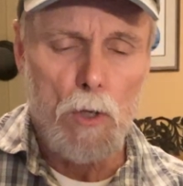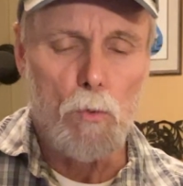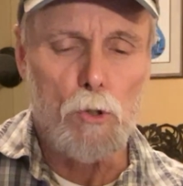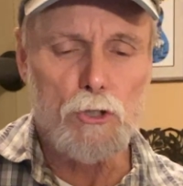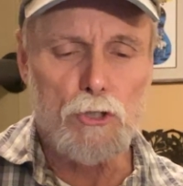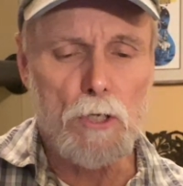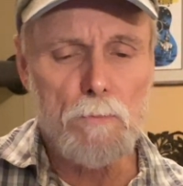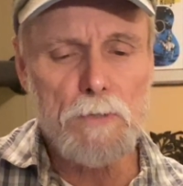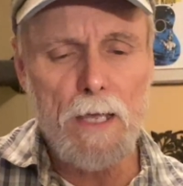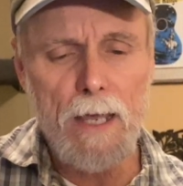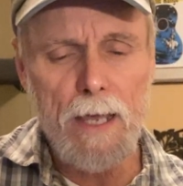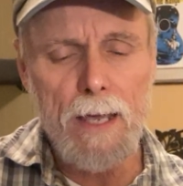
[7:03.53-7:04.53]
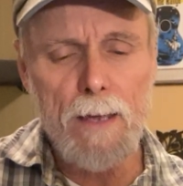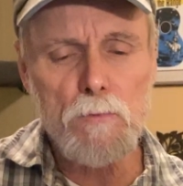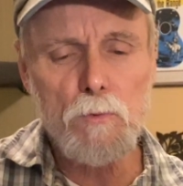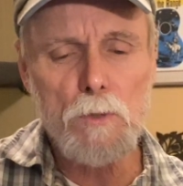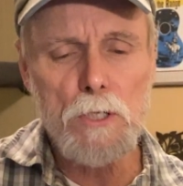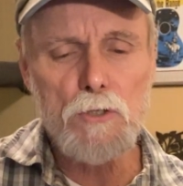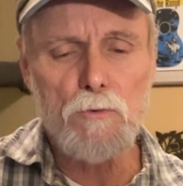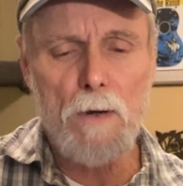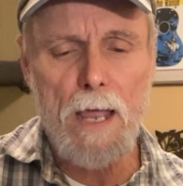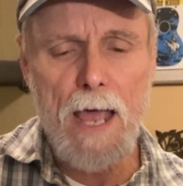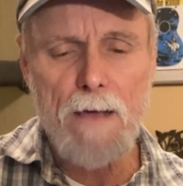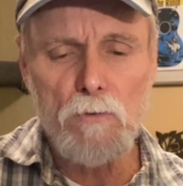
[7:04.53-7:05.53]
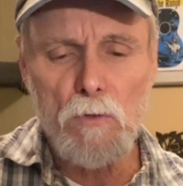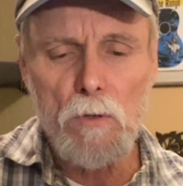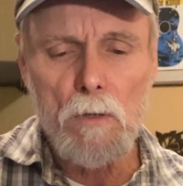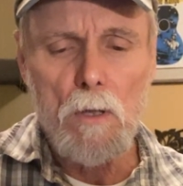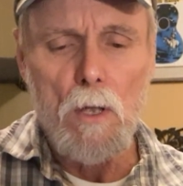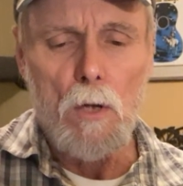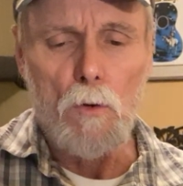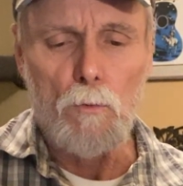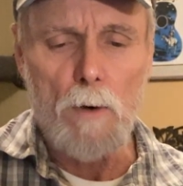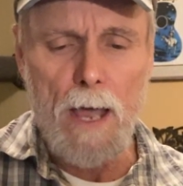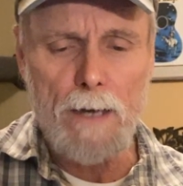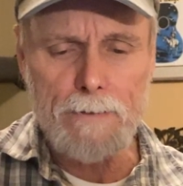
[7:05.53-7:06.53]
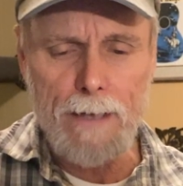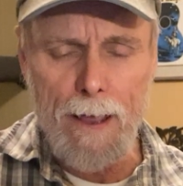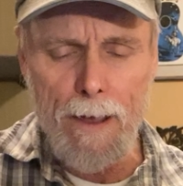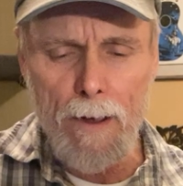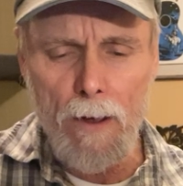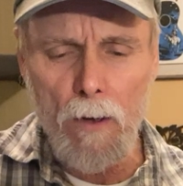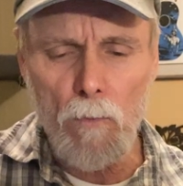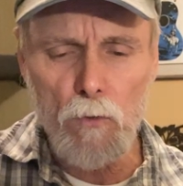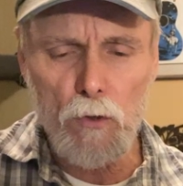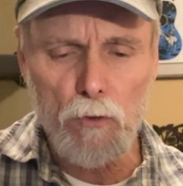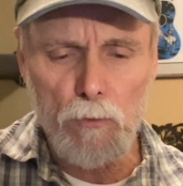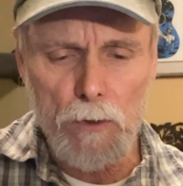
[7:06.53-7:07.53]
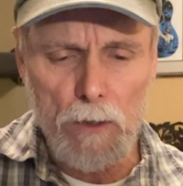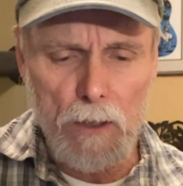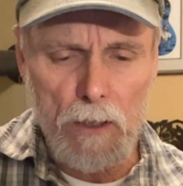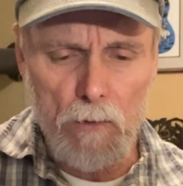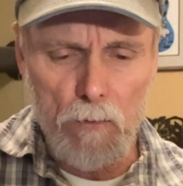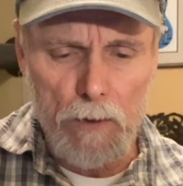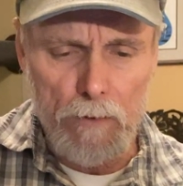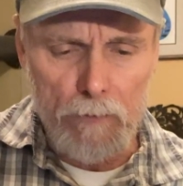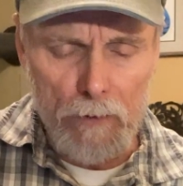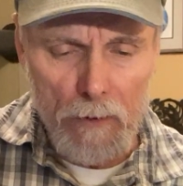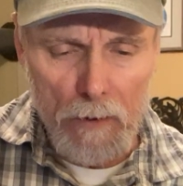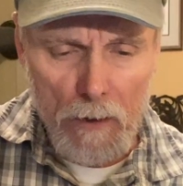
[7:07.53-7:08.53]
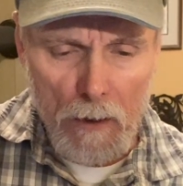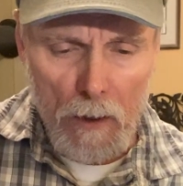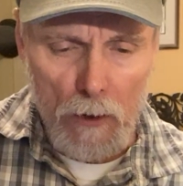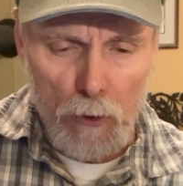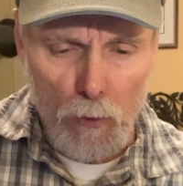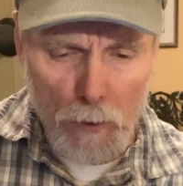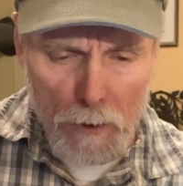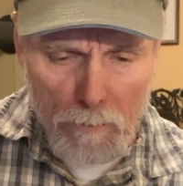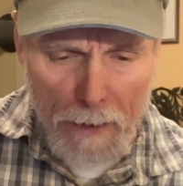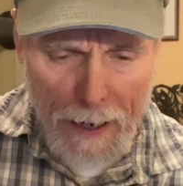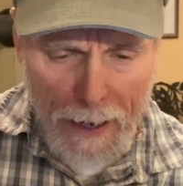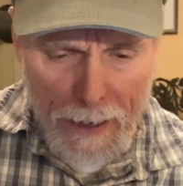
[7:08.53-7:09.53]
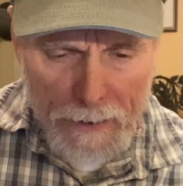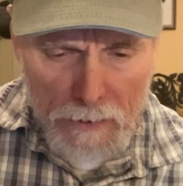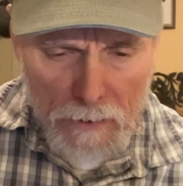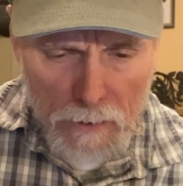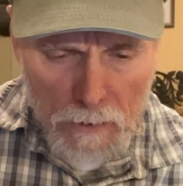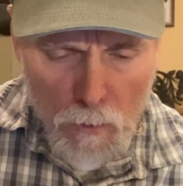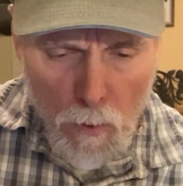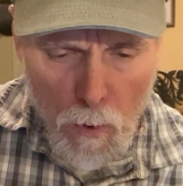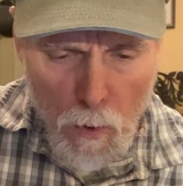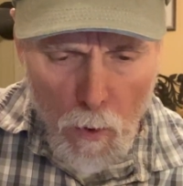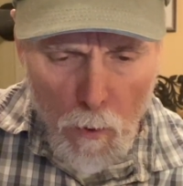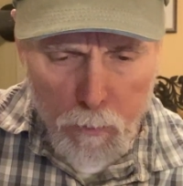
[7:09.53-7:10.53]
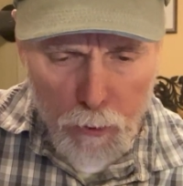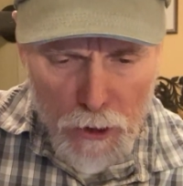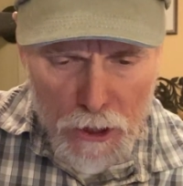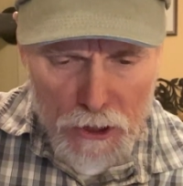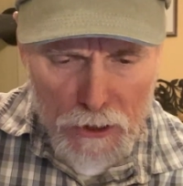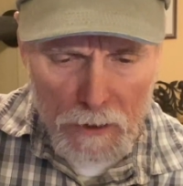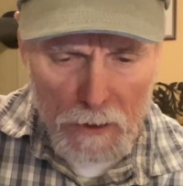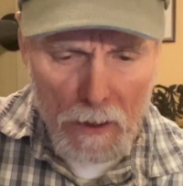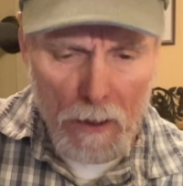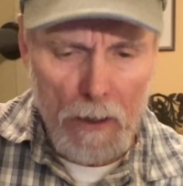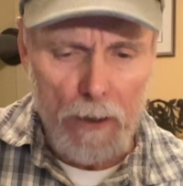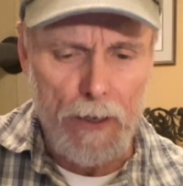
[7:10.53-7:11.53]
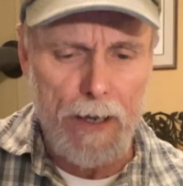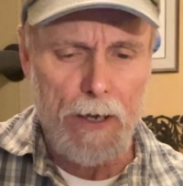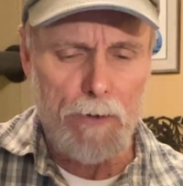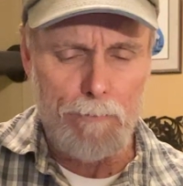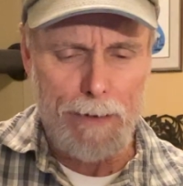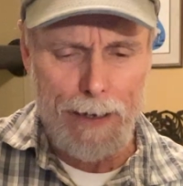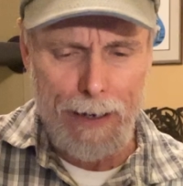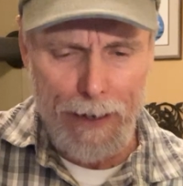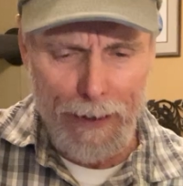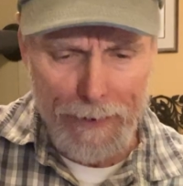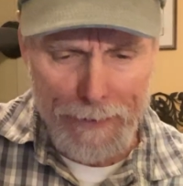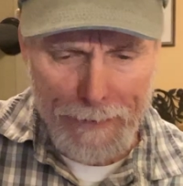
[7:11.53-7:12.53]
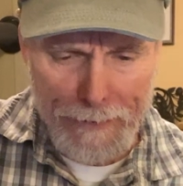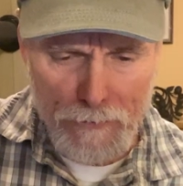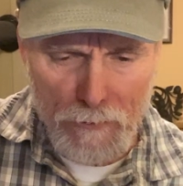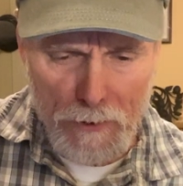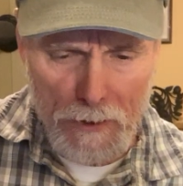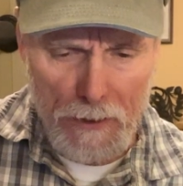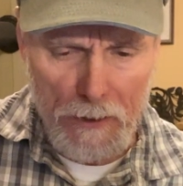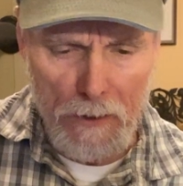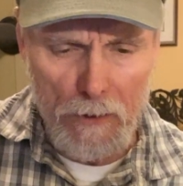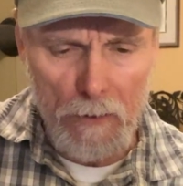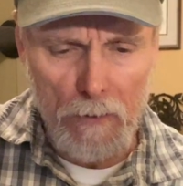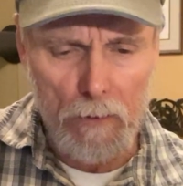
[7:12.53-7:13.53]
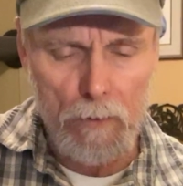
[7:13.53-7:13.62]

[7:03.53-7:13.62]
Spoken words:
Well, sometimes we travel right down the Green River to an abandoned old prison down by Adrie Hill,